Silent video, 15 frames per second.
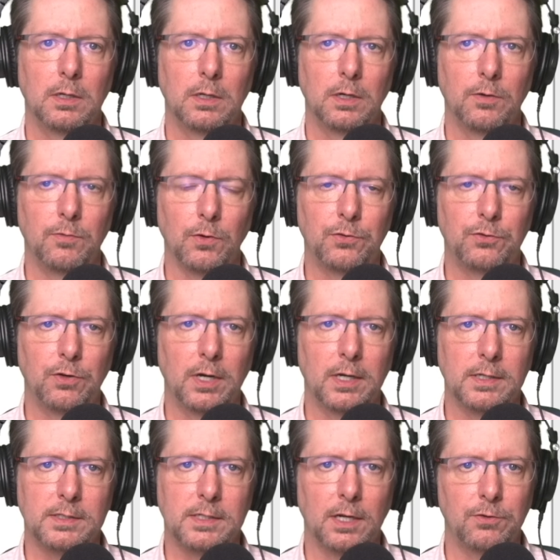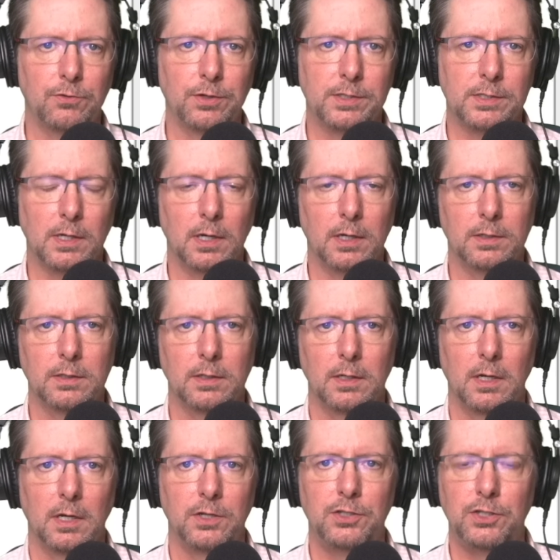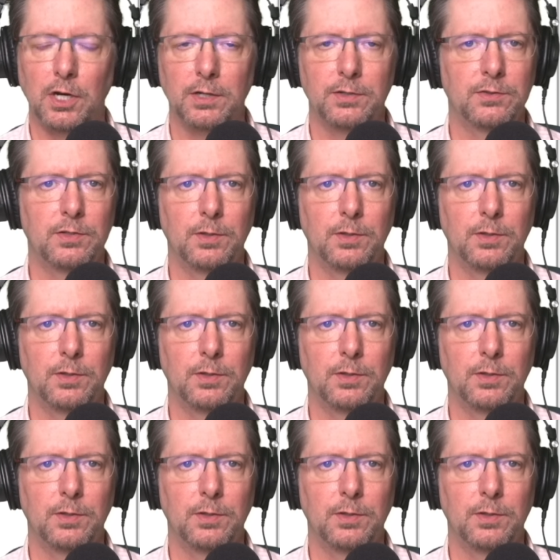of Australia's countryside just